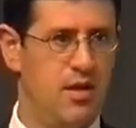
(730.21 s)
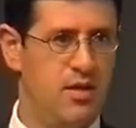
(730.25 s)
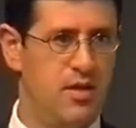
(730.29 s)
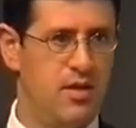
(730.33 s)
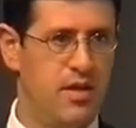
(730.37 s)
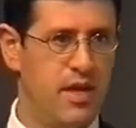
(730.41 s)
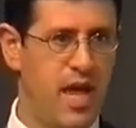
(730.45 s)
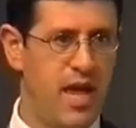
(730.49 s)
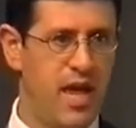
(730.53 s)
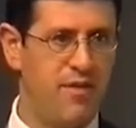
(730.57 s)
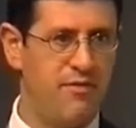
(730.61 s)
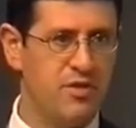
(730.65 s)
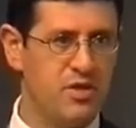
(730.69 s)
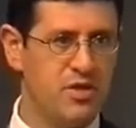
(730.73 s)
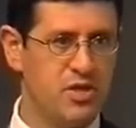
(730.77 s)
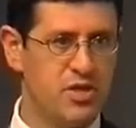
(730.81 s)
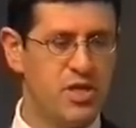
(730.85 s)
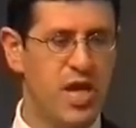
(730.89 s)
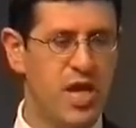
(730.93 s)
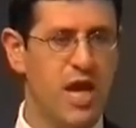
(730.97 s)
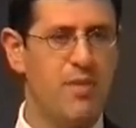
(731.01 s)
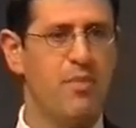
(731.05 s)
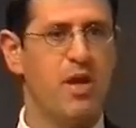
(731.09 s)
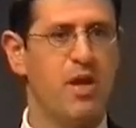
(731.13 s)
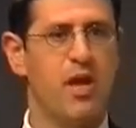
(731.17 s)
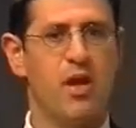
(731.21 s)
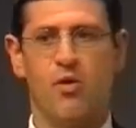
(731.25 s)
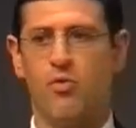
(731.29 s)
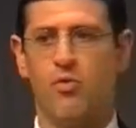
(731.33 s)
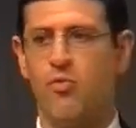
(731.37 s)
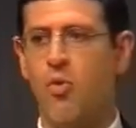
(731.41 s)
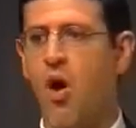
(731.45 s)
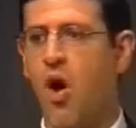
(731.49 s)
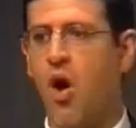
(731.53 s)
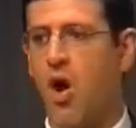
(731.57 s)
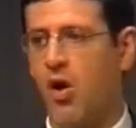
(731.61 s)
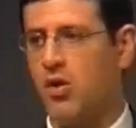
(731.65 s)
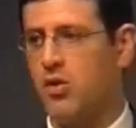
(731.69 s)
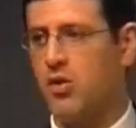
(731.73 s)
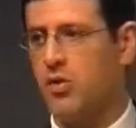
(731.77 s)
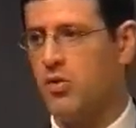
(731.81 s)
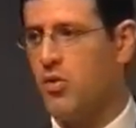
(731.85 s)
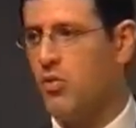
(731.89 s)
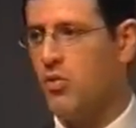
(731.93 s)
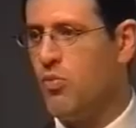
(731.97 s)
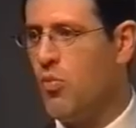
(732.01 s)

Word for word: the Evanshemia rock and the